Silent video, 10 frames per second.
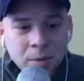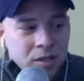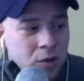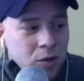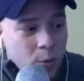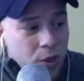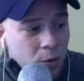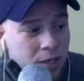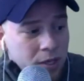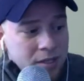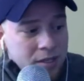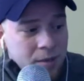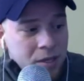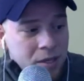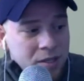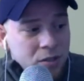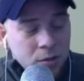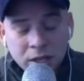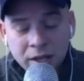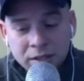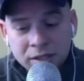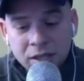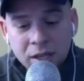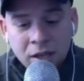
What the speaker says: So now with the release of this new lens,